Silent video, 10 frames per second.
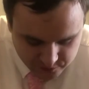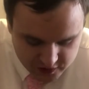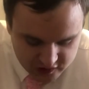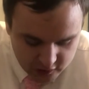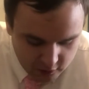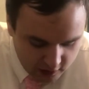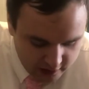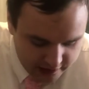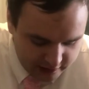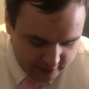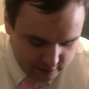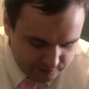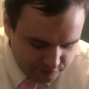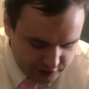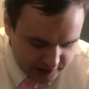so hard to
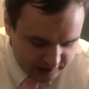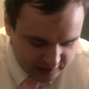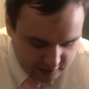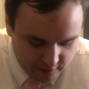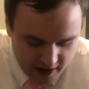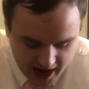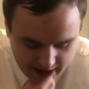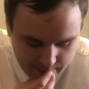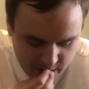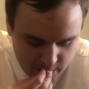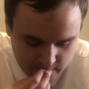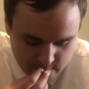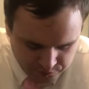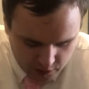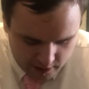describe.
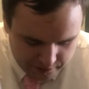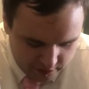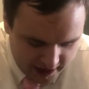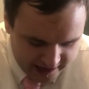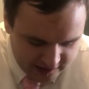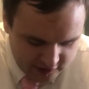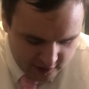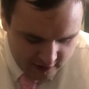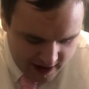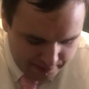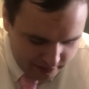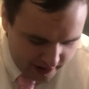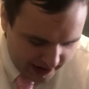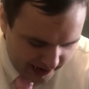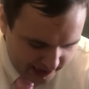The last sugar apple
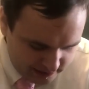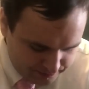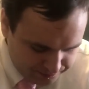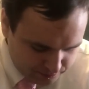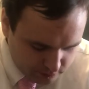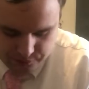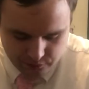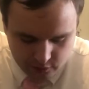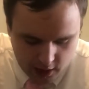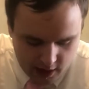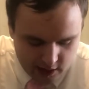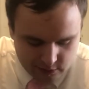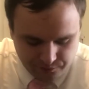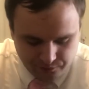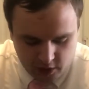I ate,
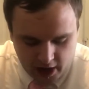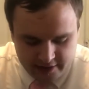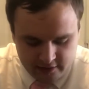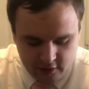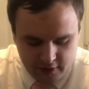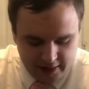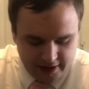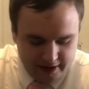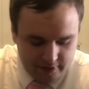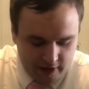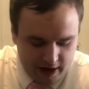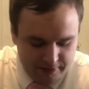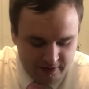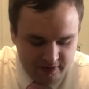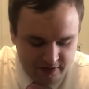I didn't quite let it
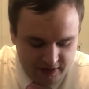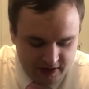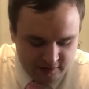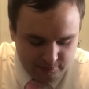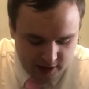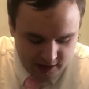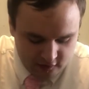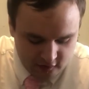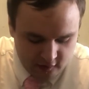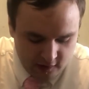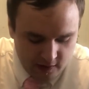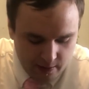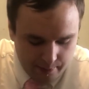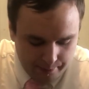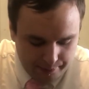ripen this much,
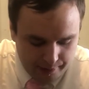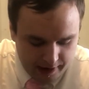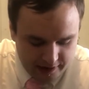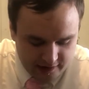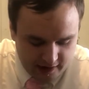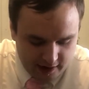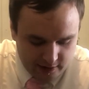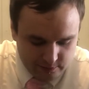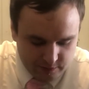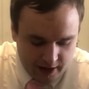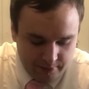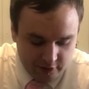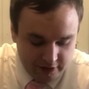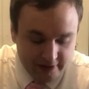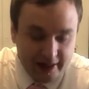but I'm
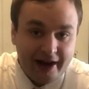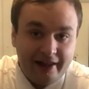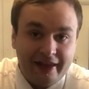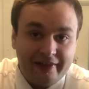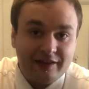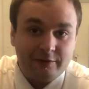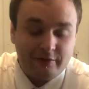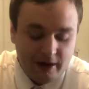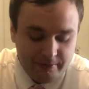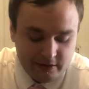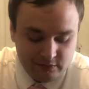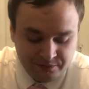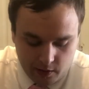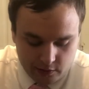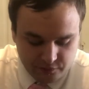really glad I let this one ripen.
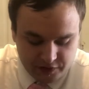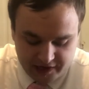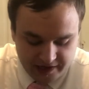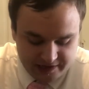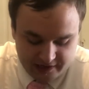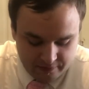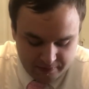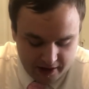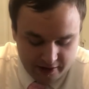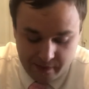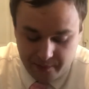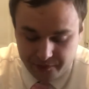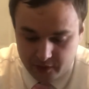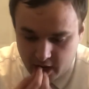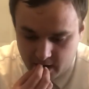This tastes even better,
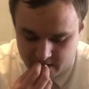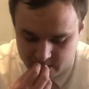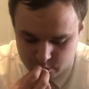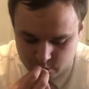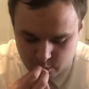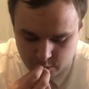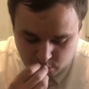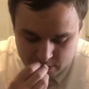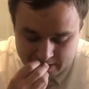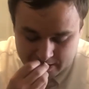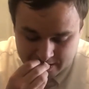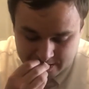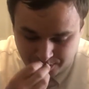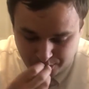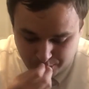and I